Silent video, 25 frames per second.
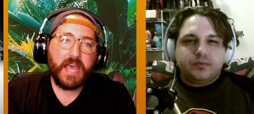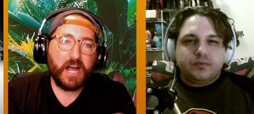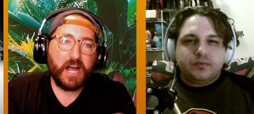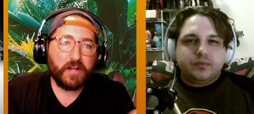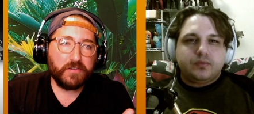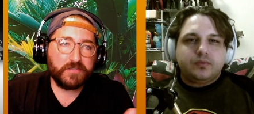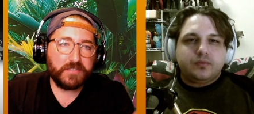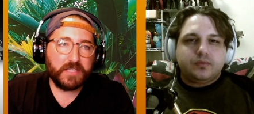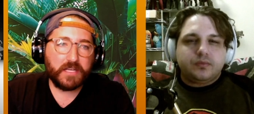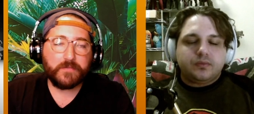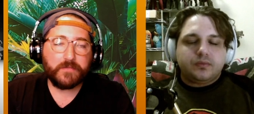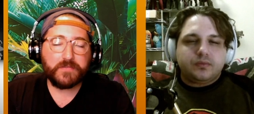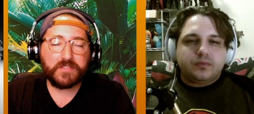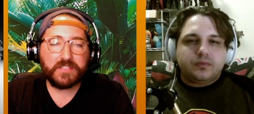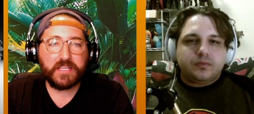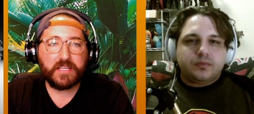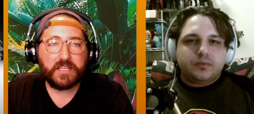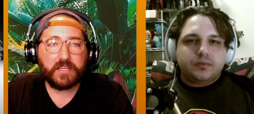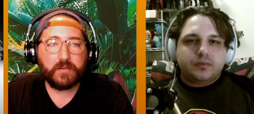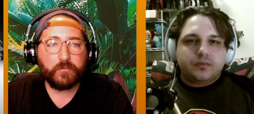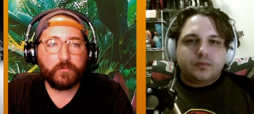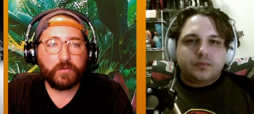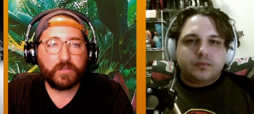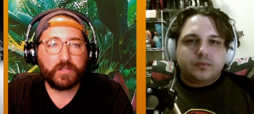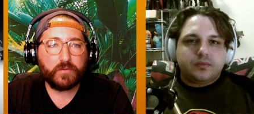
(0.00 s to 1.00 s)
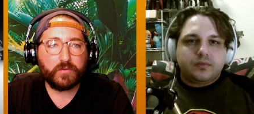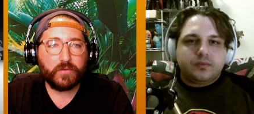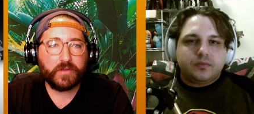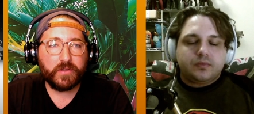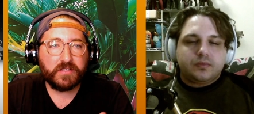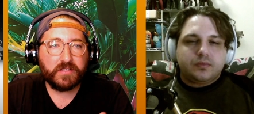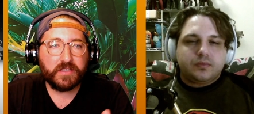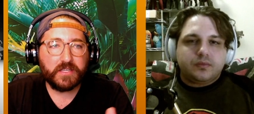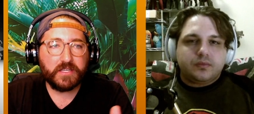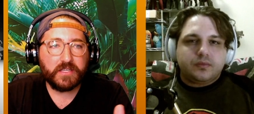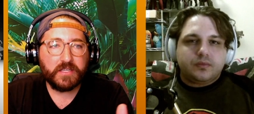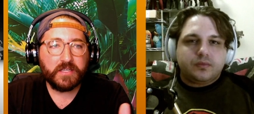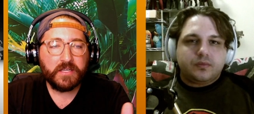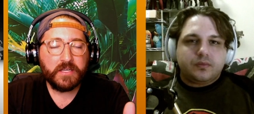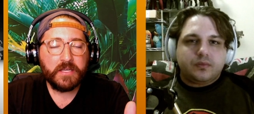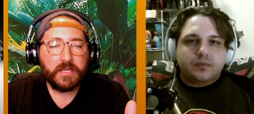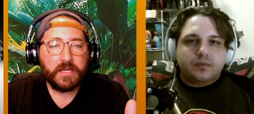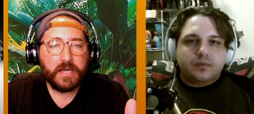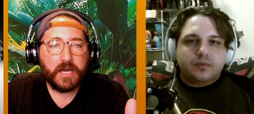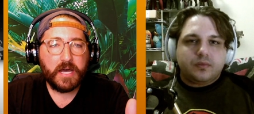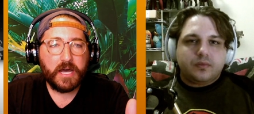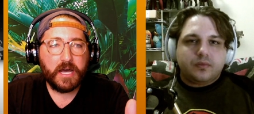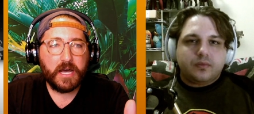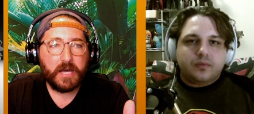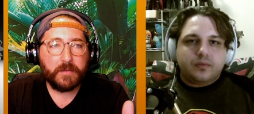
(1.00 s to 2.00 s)
Speaker 1: outside of seeing it really quickly
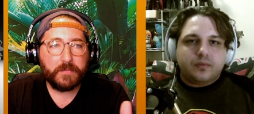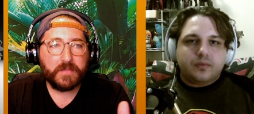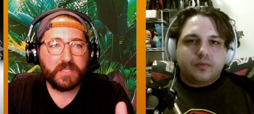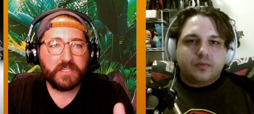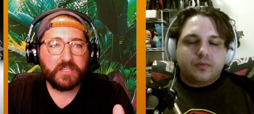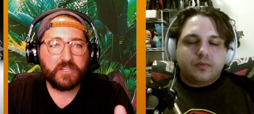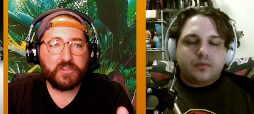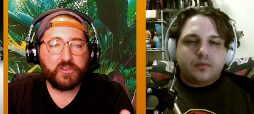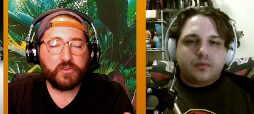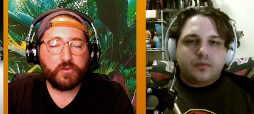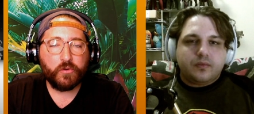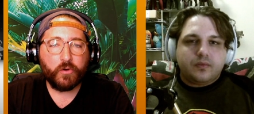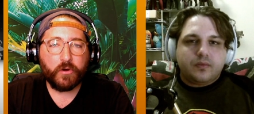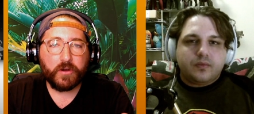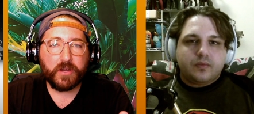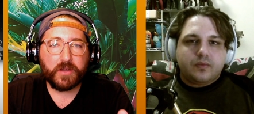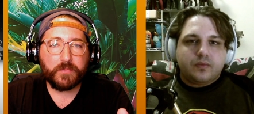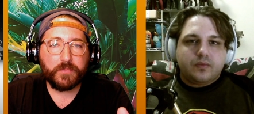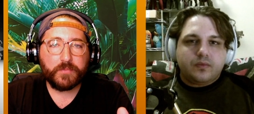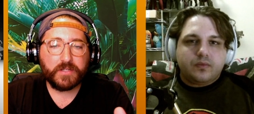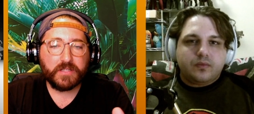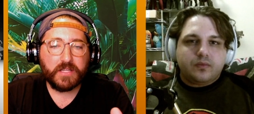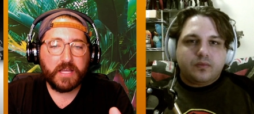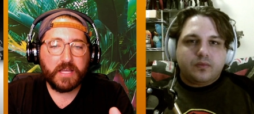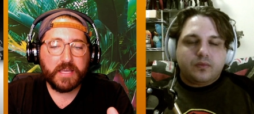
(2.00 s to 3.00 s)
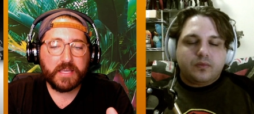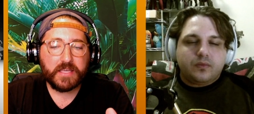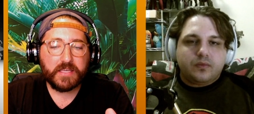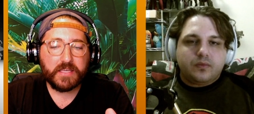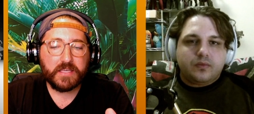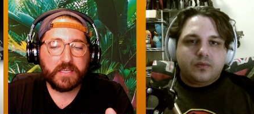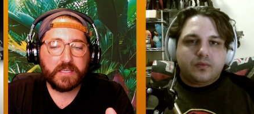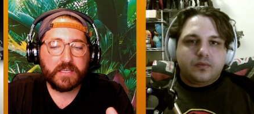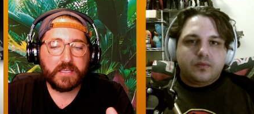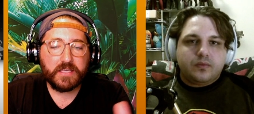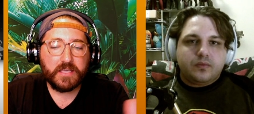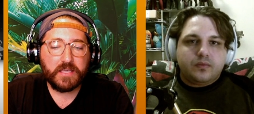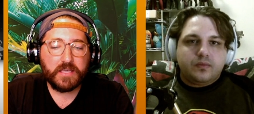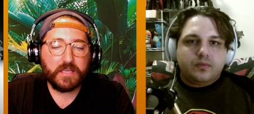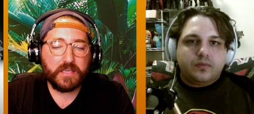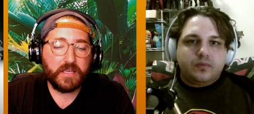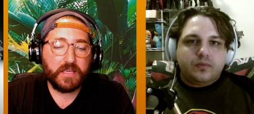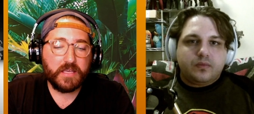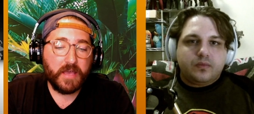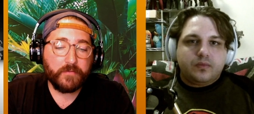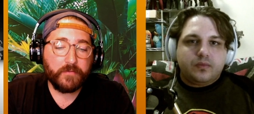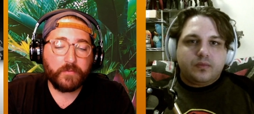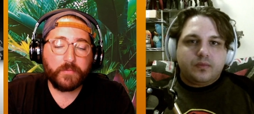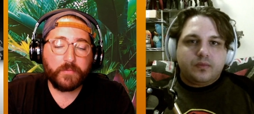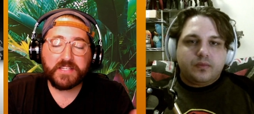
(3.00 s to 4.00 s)
um, in New York. But like,
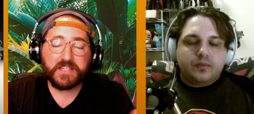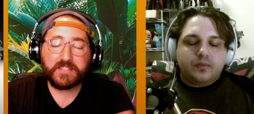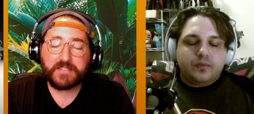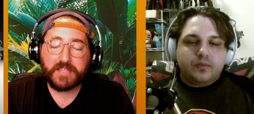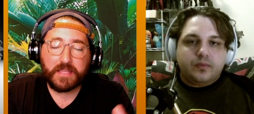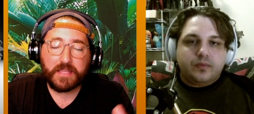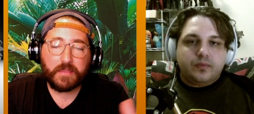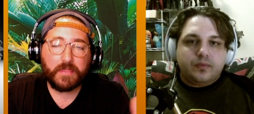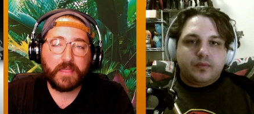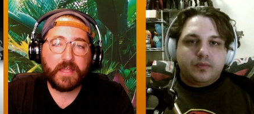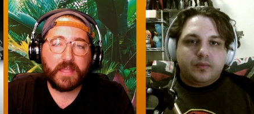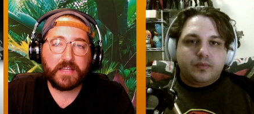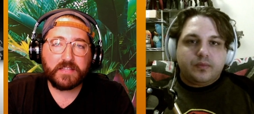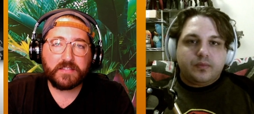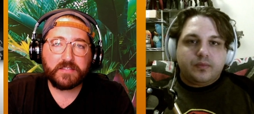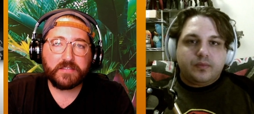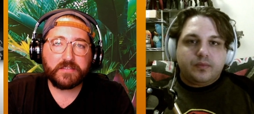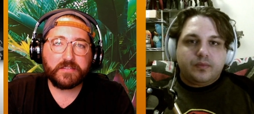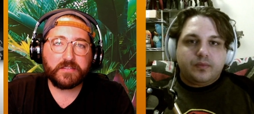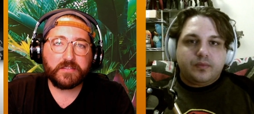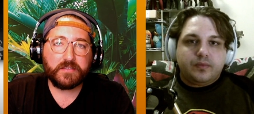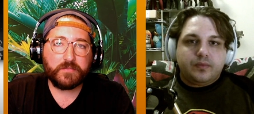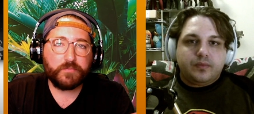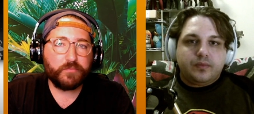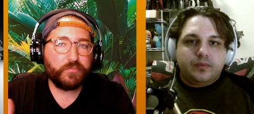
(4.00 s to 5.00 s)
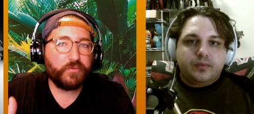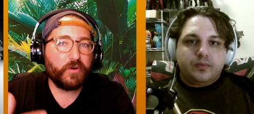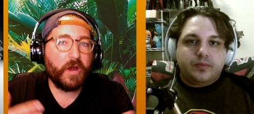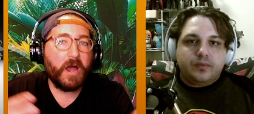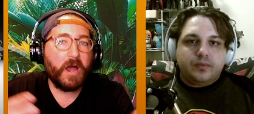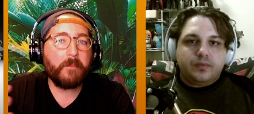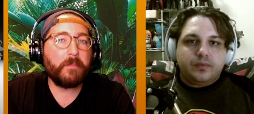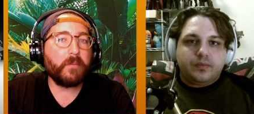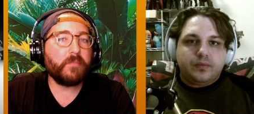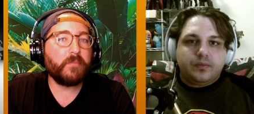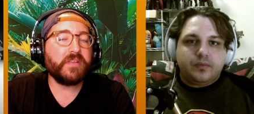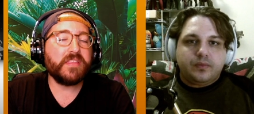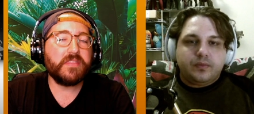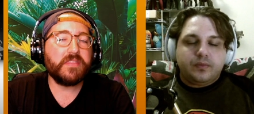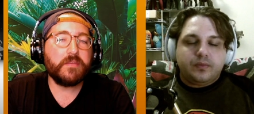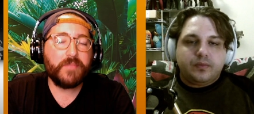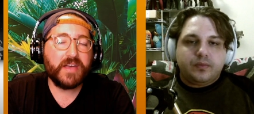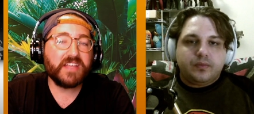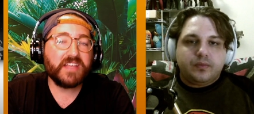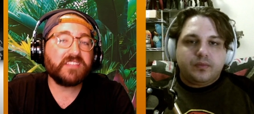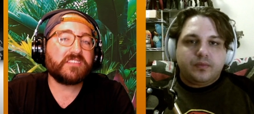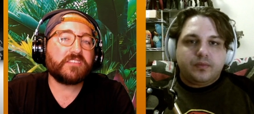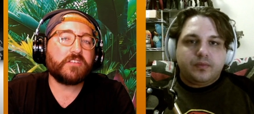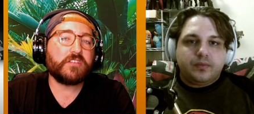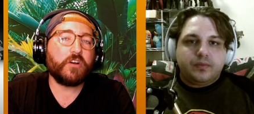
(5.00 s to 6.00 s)
everybody's saying that it's probably the
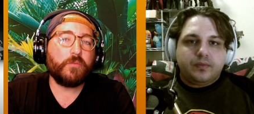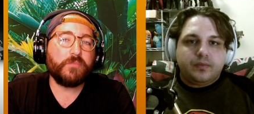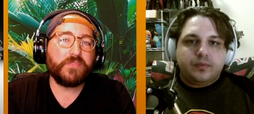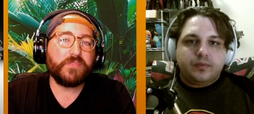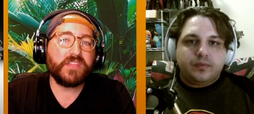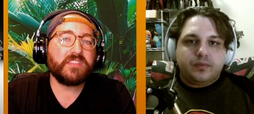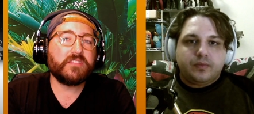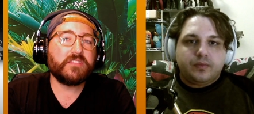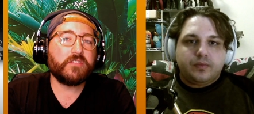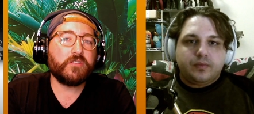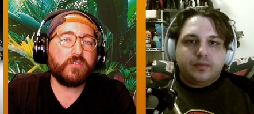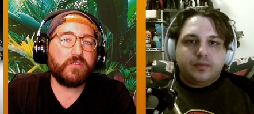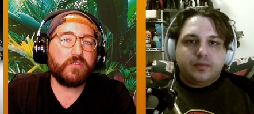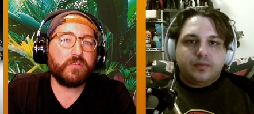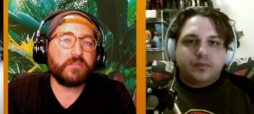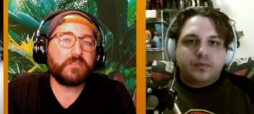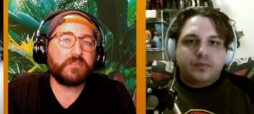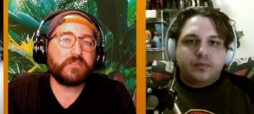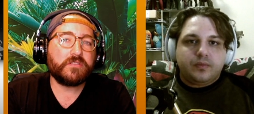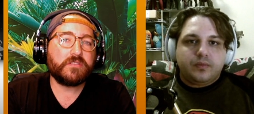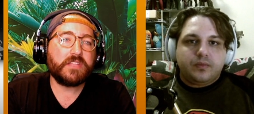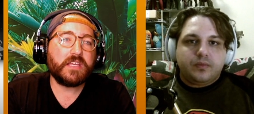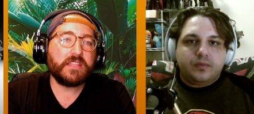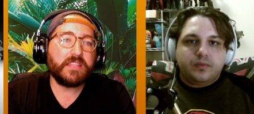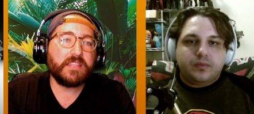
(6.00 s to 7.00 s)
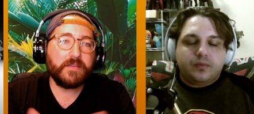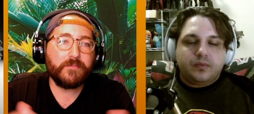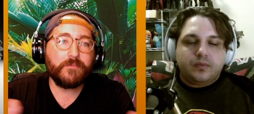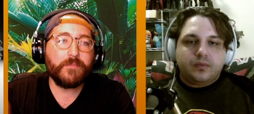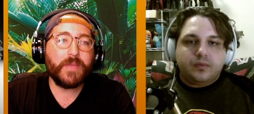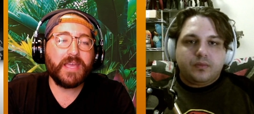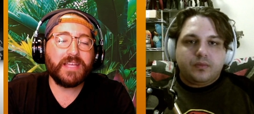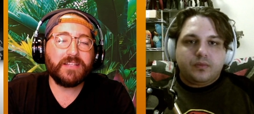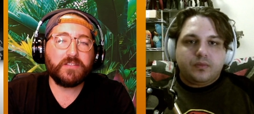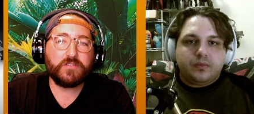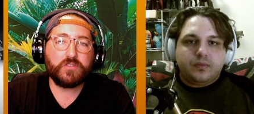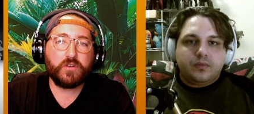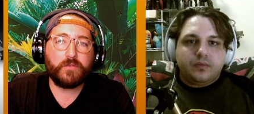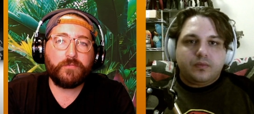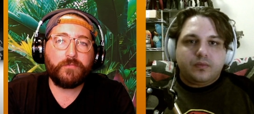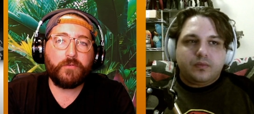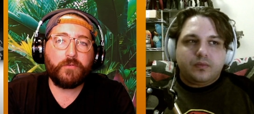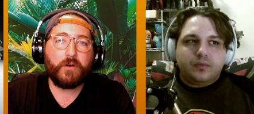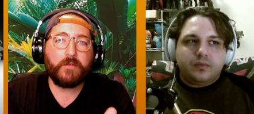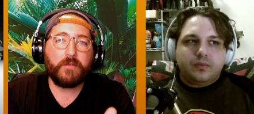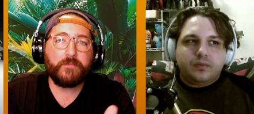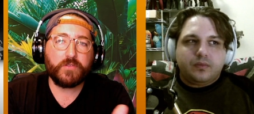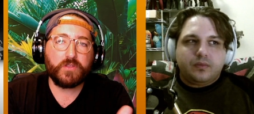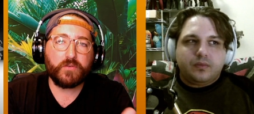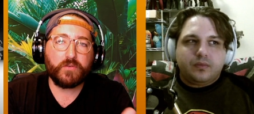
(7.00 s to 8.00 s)
best sculpt that they're that they've made so
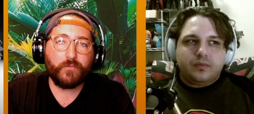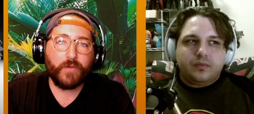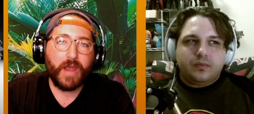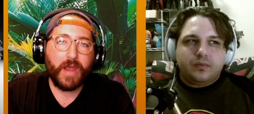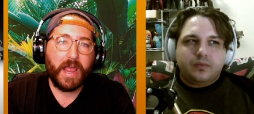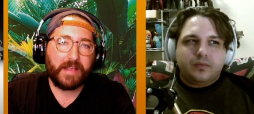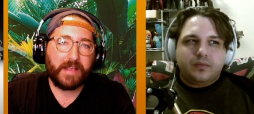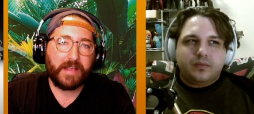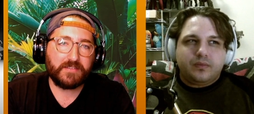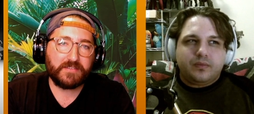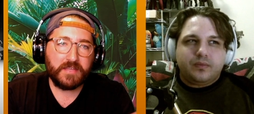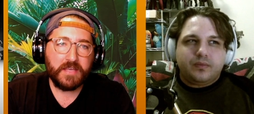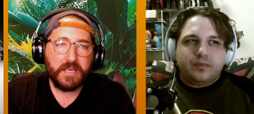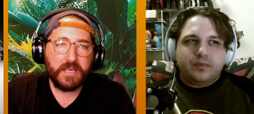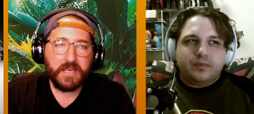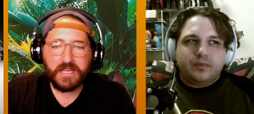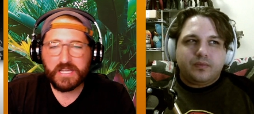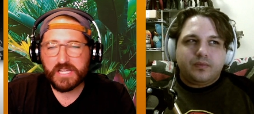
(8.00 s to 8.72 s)
far for the Rex.